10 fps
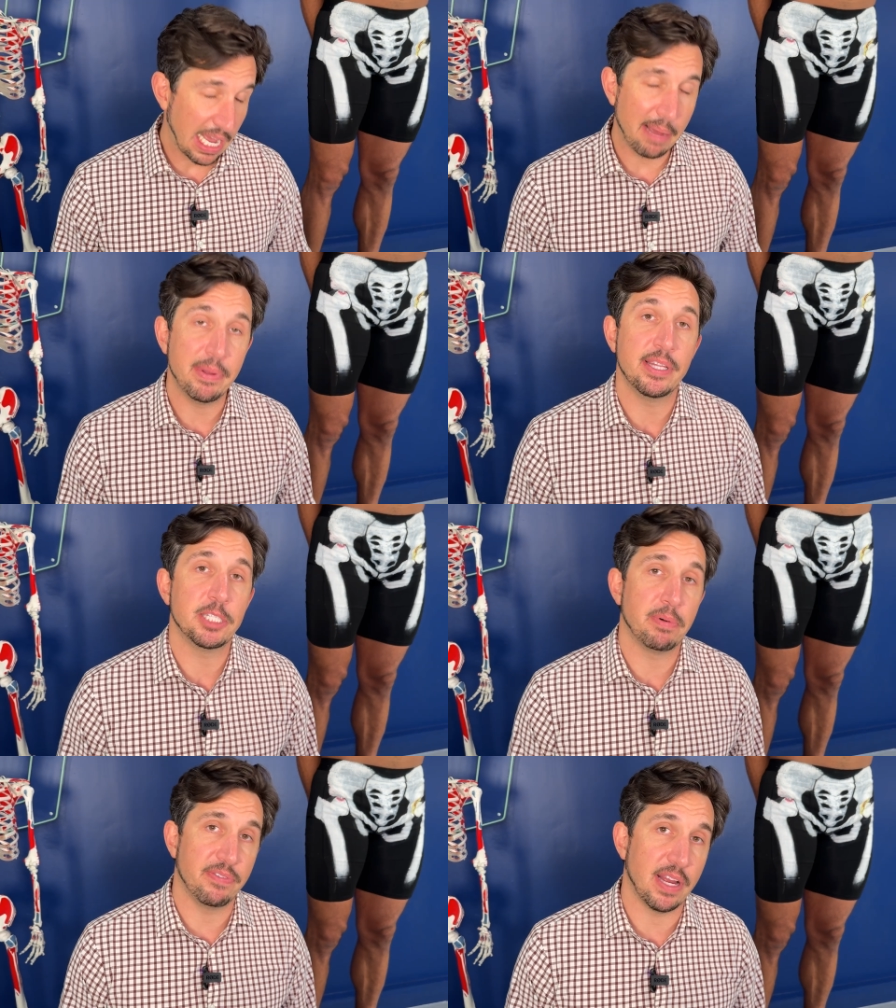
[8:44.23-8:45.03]
I've been in this
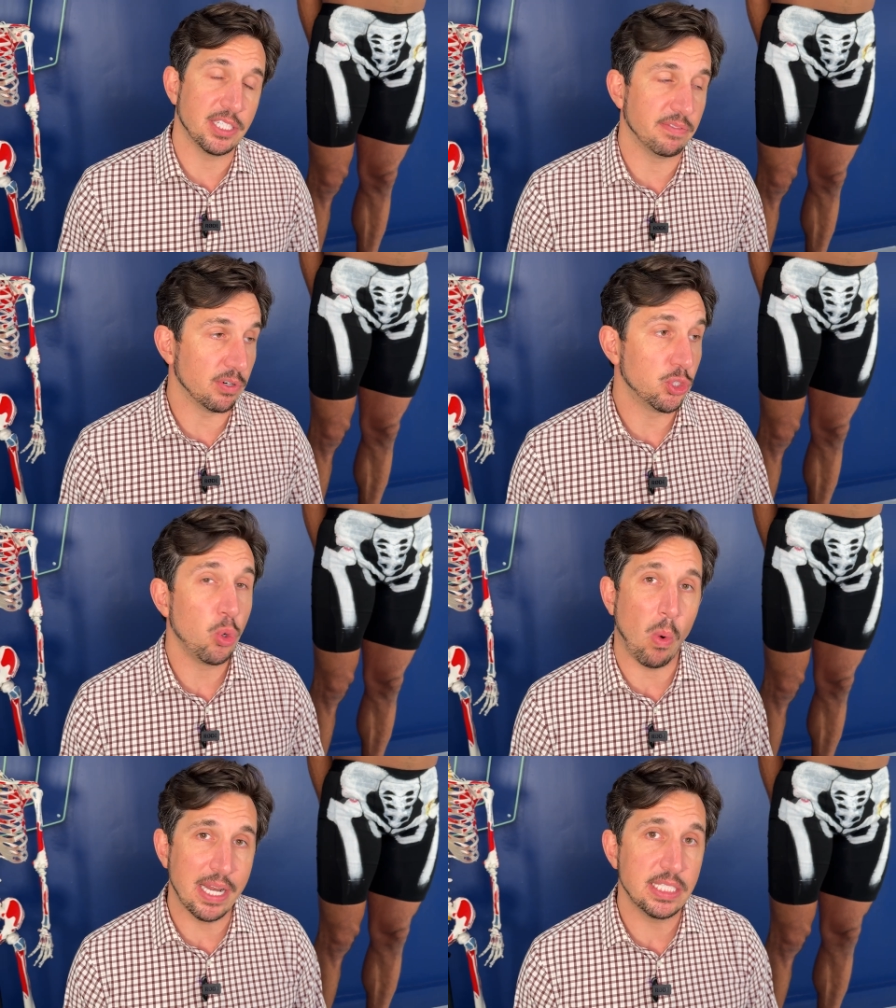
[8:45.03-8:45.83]
profession for
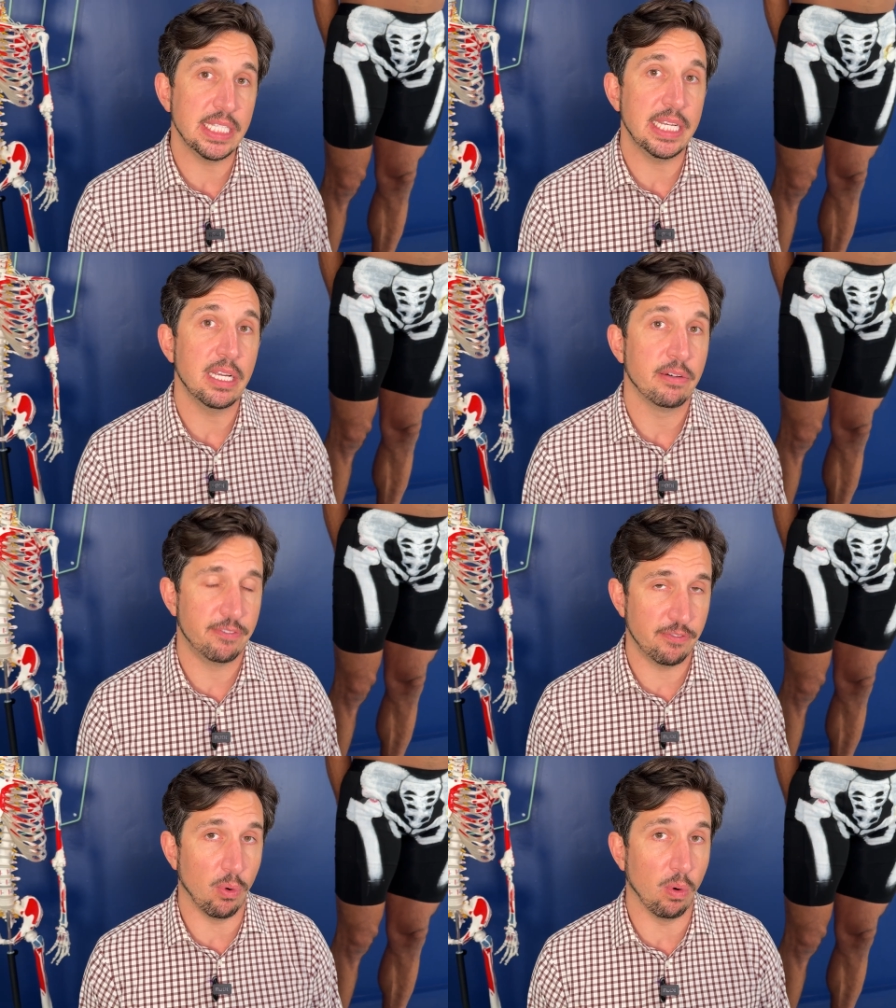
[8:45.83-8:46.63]

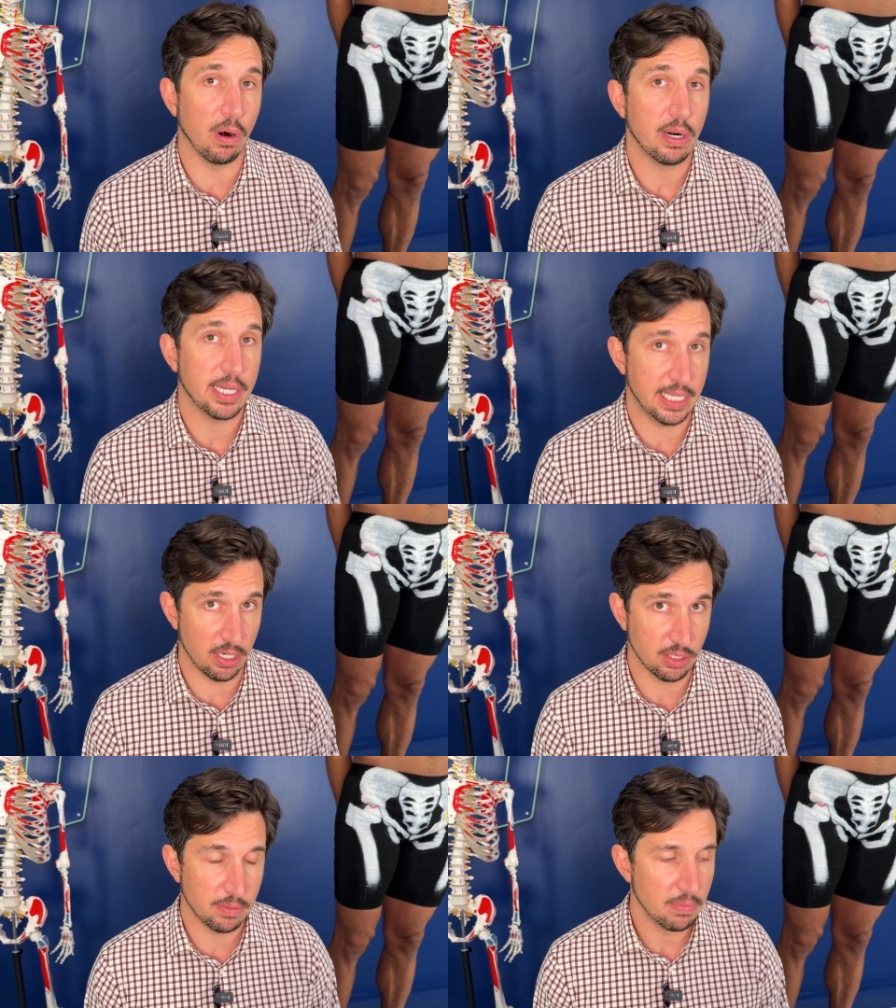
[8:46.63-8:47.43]
24
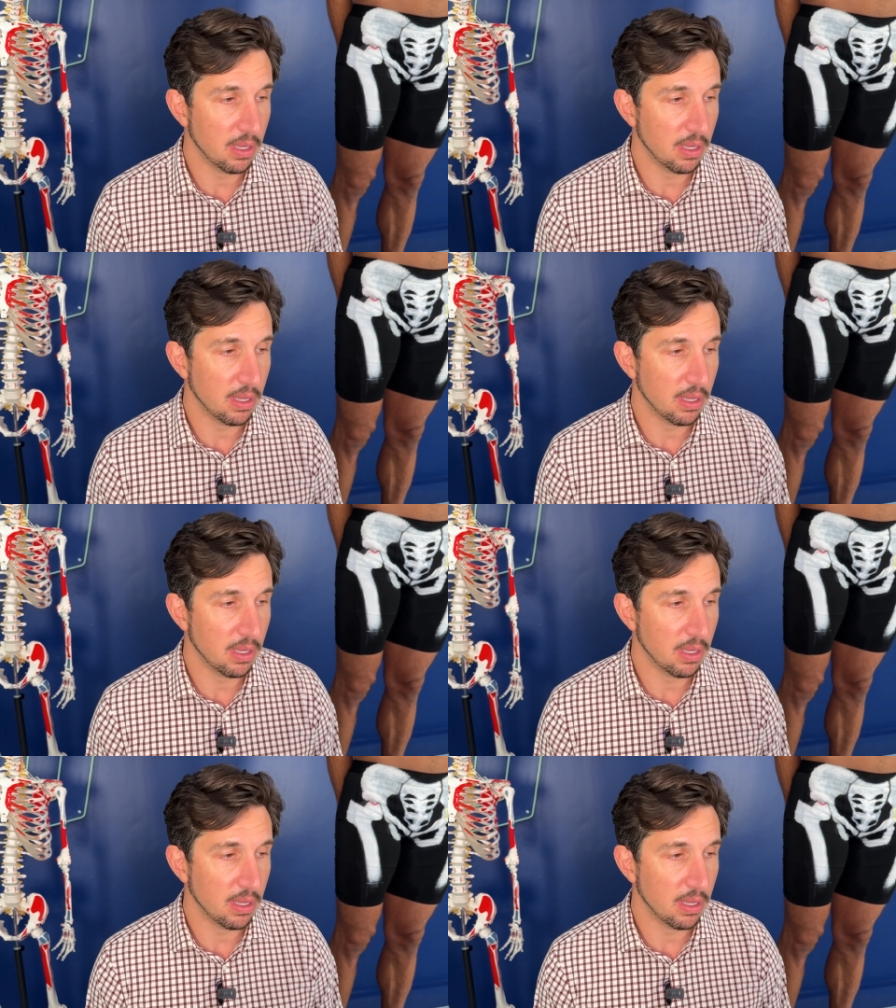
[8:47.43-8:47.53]
years.